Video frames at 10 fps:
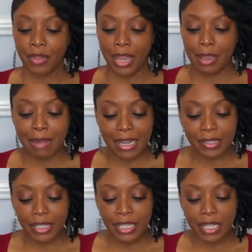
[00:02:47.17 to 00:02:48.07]
And my
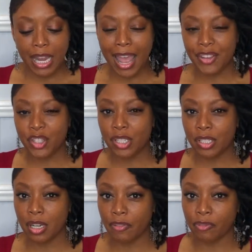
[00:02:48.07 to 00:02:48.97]
seat had just
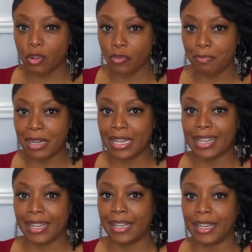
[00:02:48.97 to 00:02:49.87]
enough room for me to
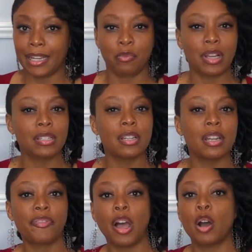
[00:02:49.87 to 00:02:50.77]
get in. It wasn't
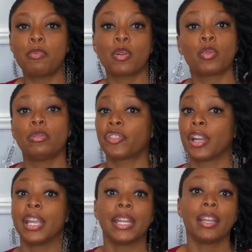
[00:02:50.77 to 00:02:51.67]
enough elbow room for
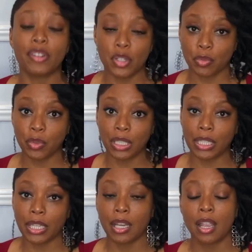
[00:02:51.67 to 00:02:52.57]
any of us,
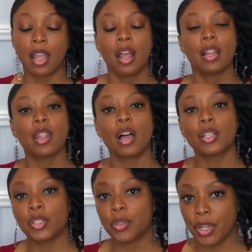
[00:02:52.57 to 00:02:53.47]
really. Long
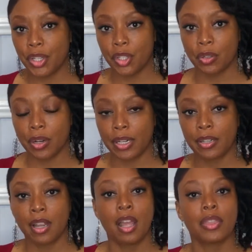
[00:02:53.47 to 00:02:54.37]
story short,
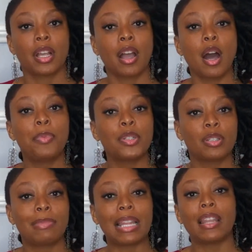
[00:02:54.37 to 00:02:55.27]
the couple to
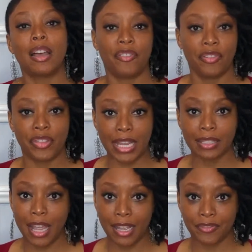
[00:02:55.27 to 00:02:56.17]
my left, they
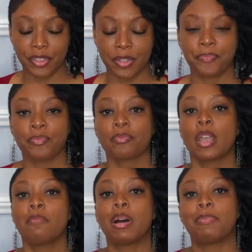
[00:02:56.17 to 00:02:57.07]
left.
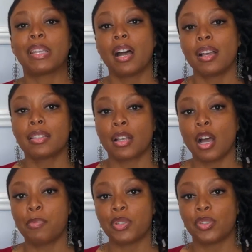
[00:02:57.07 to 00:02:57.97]
But because the
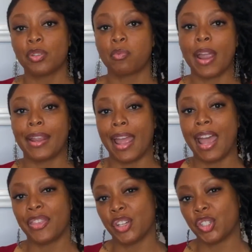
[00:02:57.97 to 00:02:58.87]
couple to the right
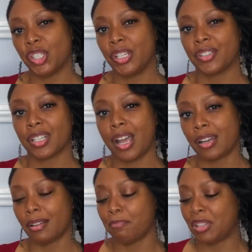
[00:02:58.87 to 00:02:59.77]
had their chairs
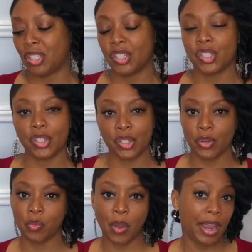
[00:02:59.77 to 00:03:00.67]
kind of positioned a
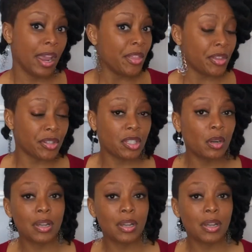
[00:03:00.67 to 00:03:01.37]
certain way, there still